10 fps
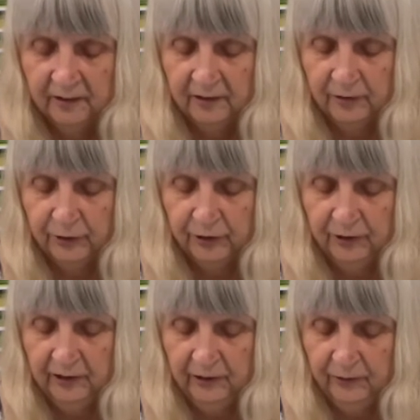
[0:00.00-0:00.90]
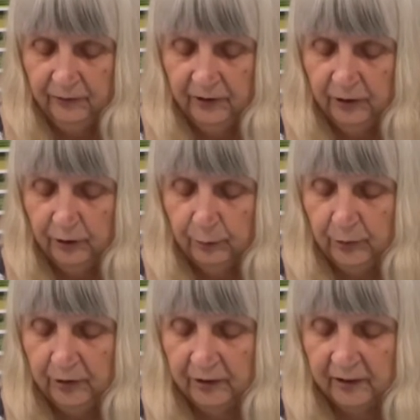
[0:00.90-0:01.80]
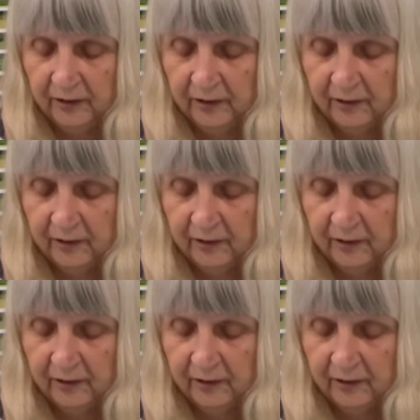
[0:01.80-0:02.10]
and show you the finished product.